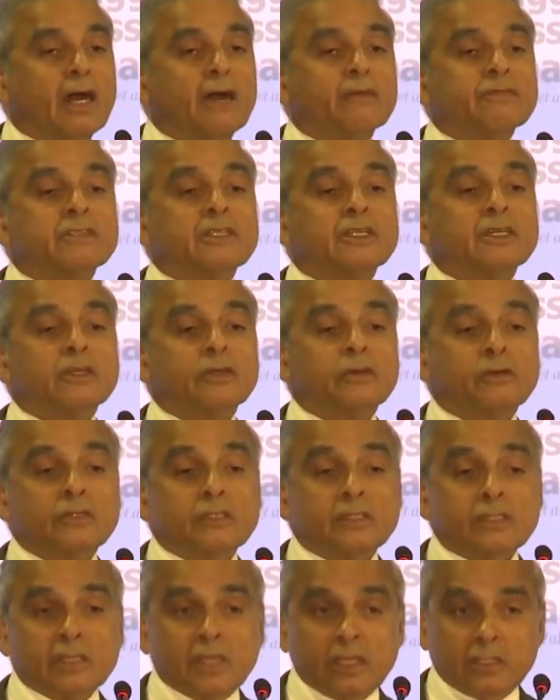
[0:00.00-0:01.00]
after
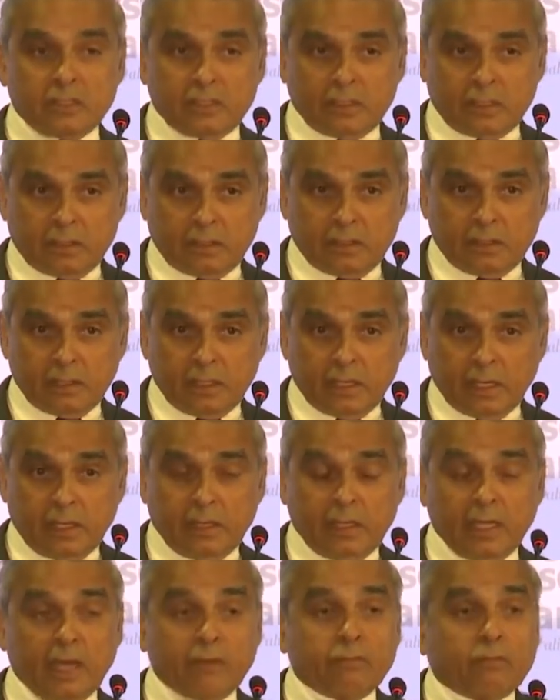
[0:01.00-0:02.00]
concession,
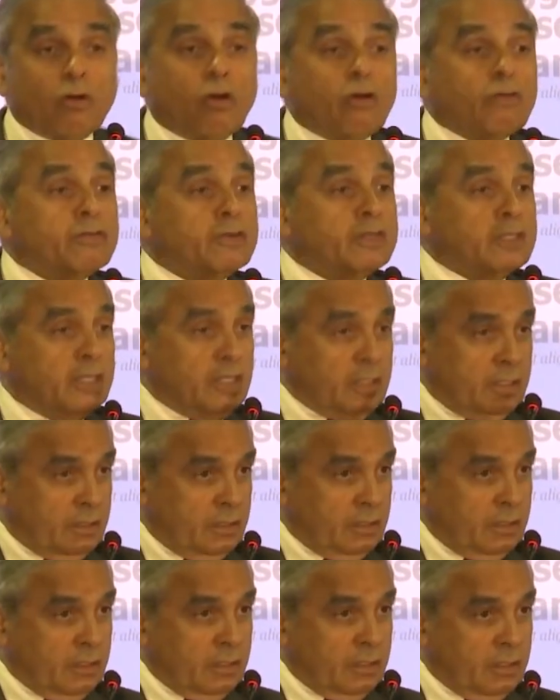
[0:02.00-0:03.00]
and they have offered it
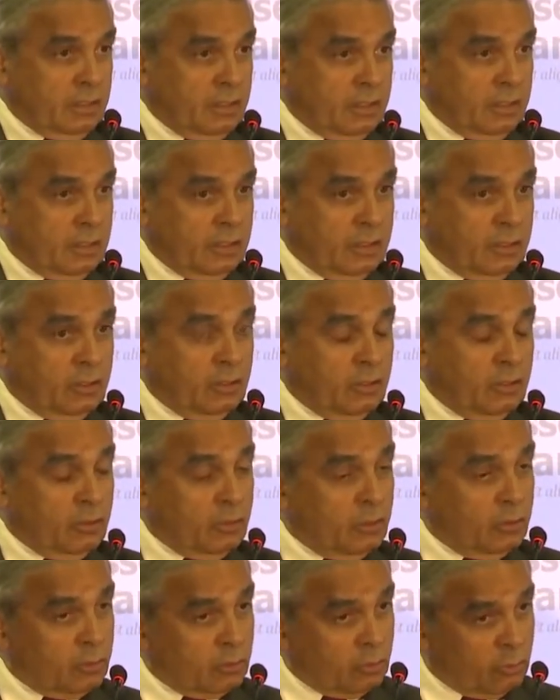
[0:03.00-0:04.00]

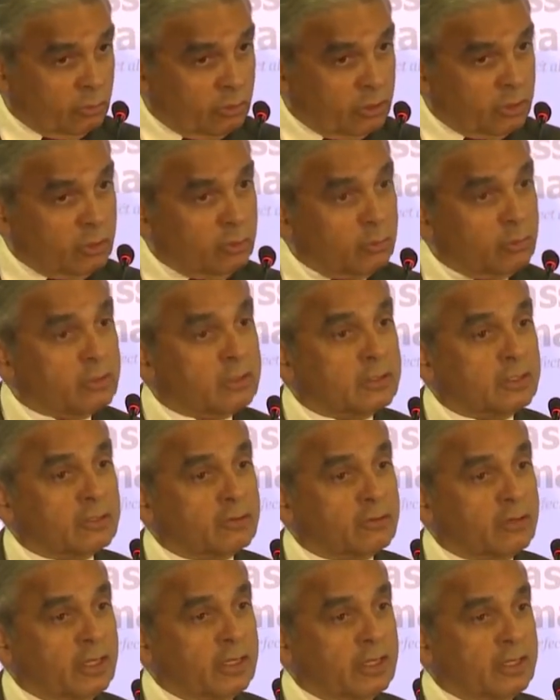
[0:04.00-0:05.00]
to reduce the
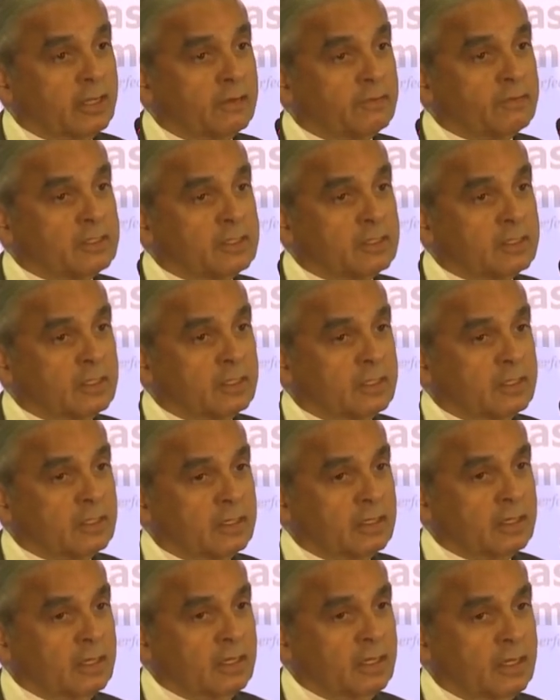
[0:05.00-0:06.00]
trade deficit.
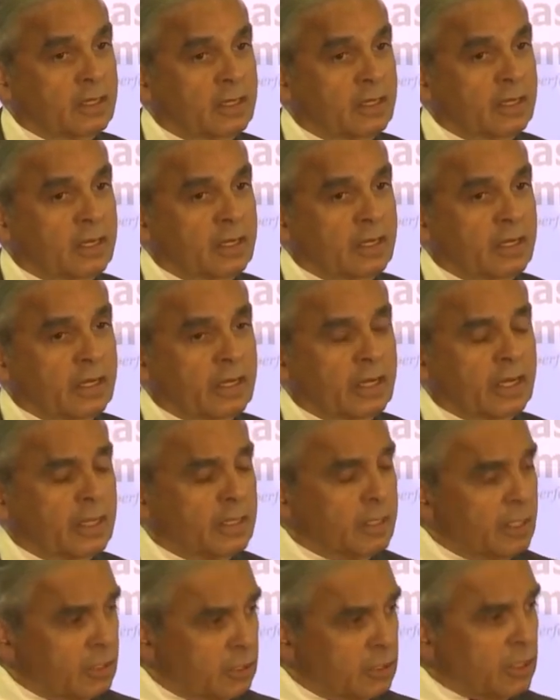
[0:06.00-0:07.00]

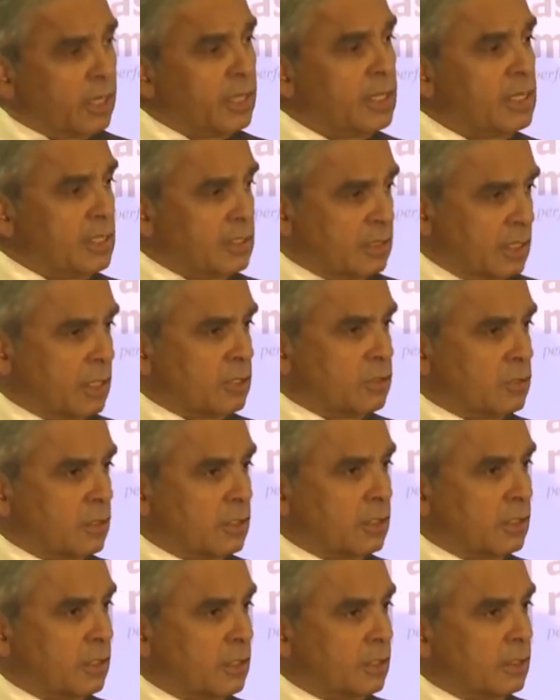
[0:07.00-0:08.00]
And the Chinese
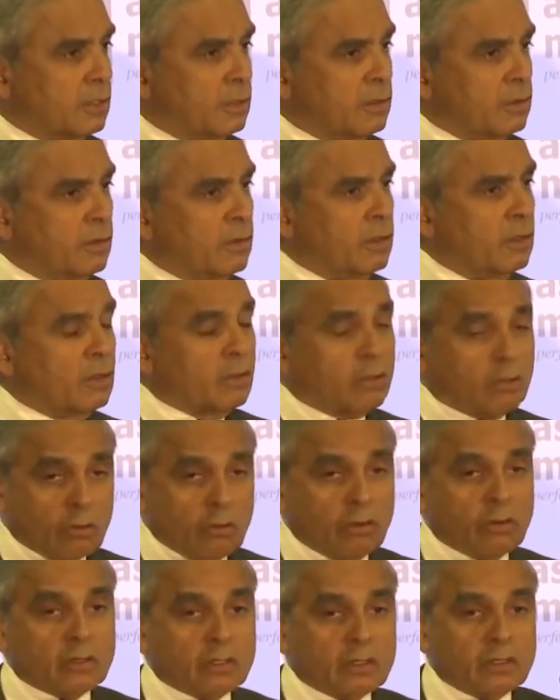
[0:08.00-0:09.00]
actually
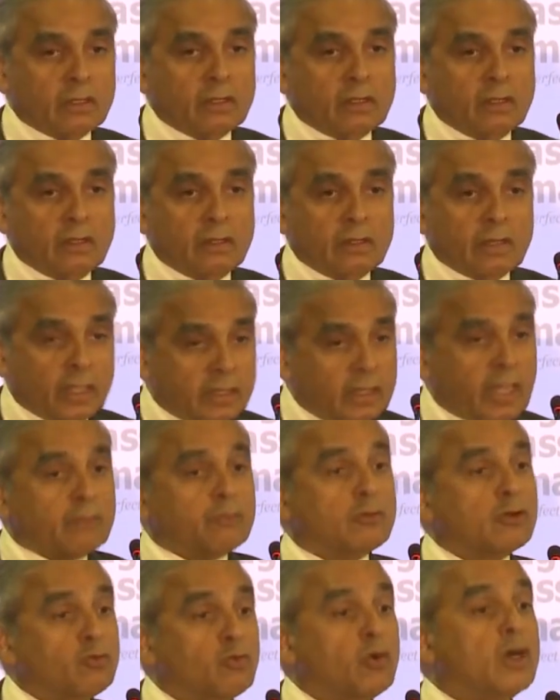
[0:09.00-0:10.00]
thought that
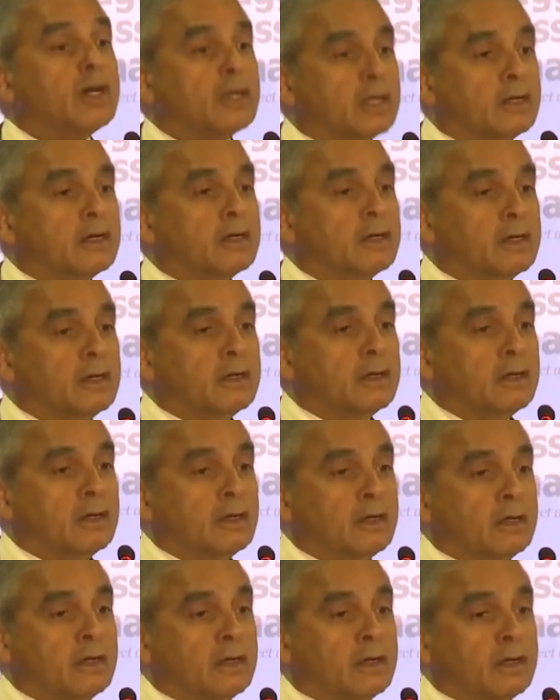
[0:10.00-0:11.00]
that would work,
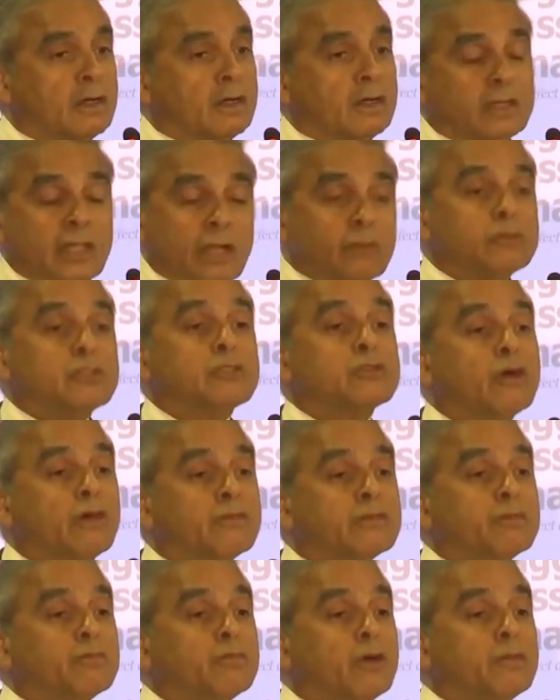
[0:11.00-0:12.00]
that would
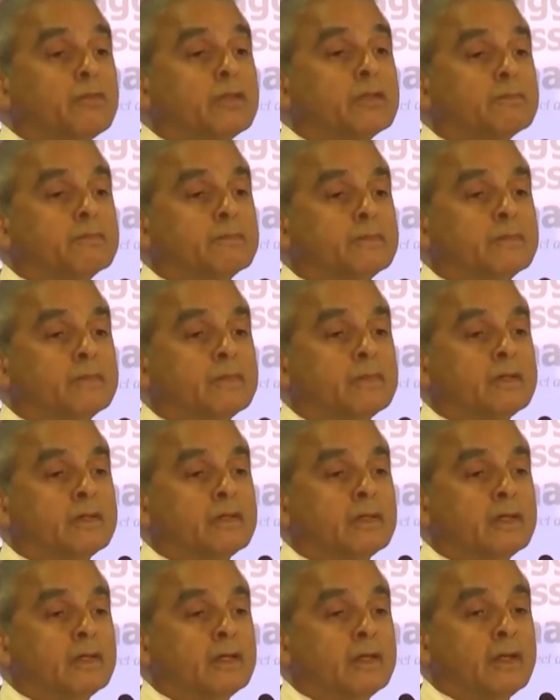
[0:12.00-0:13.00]
solve the problem.
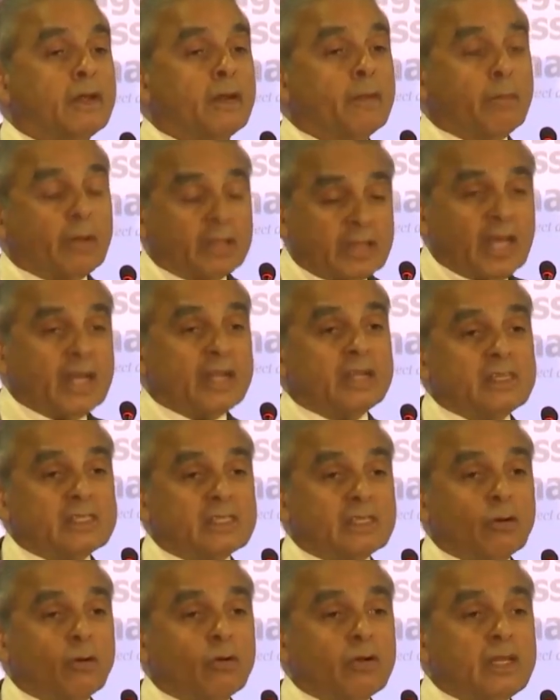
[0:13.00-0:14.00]
But that
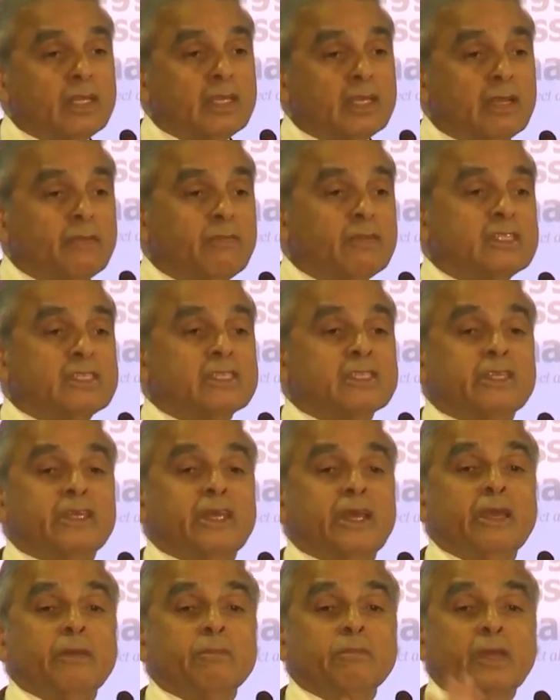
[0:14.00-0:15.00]
is only if it's
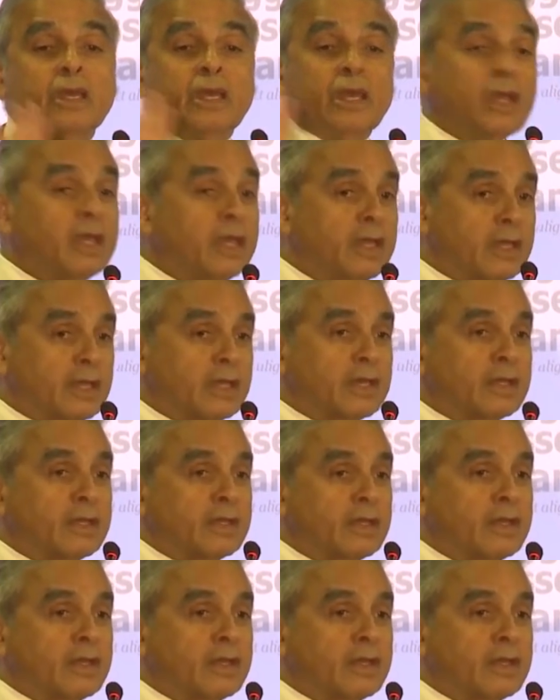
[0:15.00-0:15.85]
game A.